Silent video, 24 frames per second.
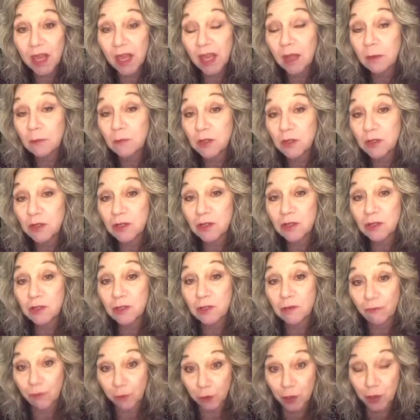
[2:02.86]
came
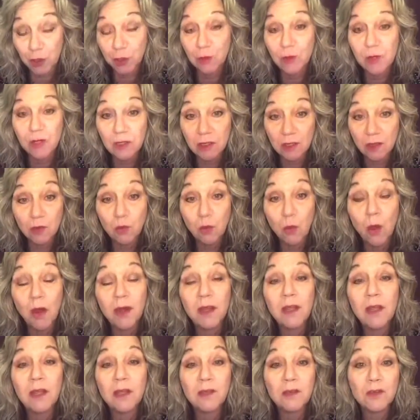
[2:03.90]
for two reasons.
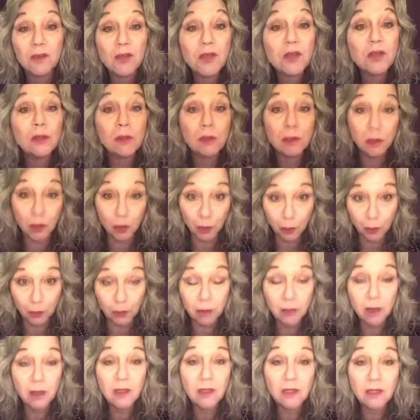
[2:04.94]
One is to
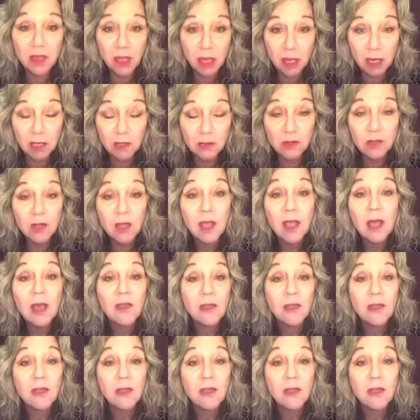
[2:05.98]
learn things